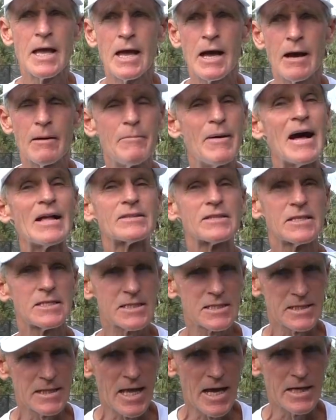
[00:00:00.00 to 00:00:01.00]
about the
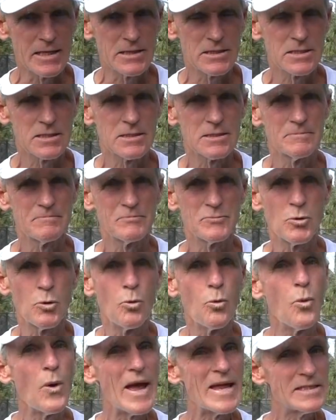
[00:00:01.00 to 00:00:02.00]
slice,
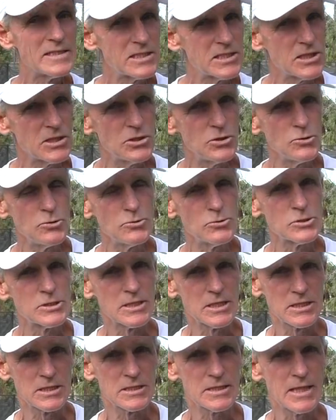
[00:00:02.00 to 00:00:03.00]
when to use
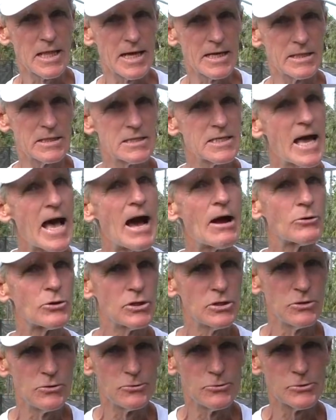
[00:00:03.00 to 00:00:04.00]
the slice, how to
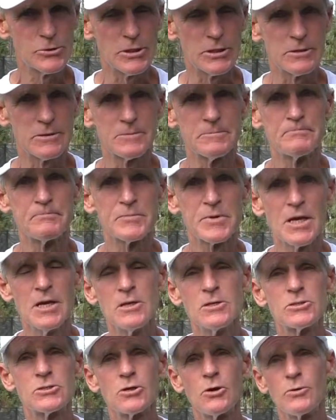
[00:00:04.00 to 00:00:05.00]
use it.
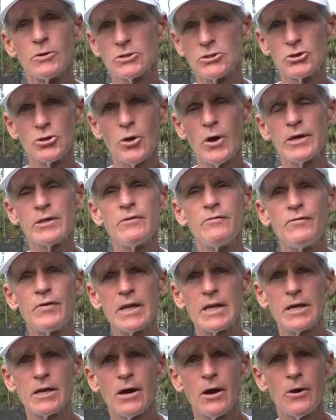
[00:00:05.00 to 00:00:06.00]
So enjoy the
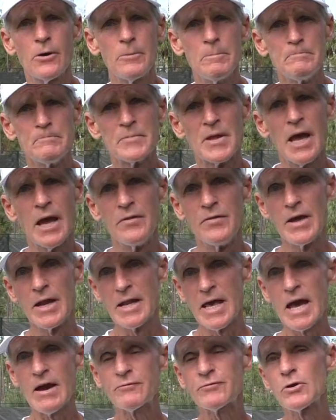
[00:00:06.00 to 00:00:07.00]
video, and then
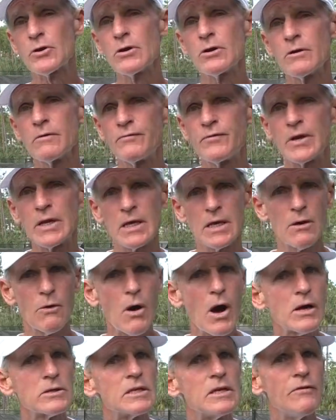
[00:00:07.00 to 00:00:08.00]
after her video
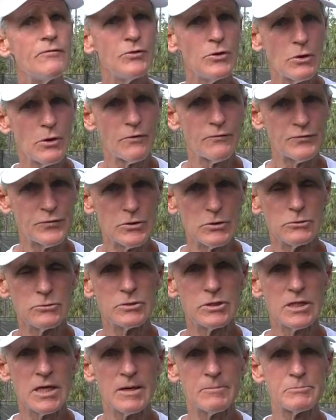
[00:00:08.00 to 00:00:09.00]
I'll give you a few
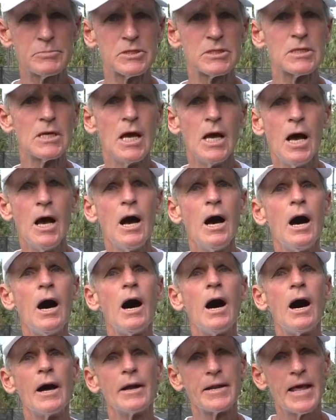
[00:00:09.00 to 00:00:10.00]
tips
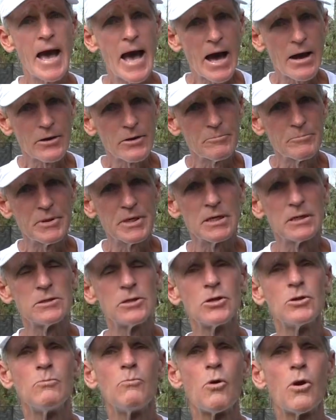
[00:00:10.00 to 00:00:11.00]
on how to be a
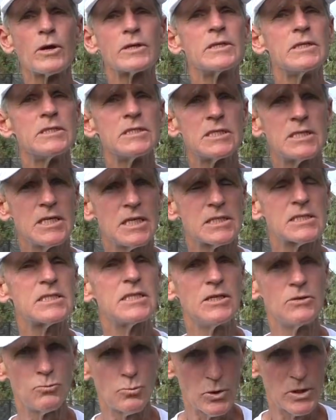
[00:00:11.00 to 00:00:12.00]
little more
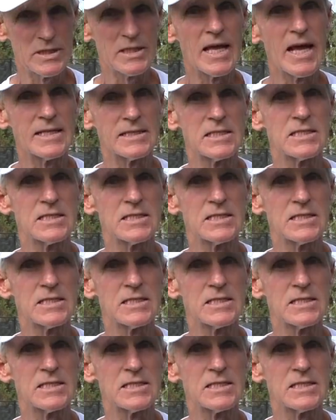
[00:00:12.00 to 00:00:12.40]
consistent with that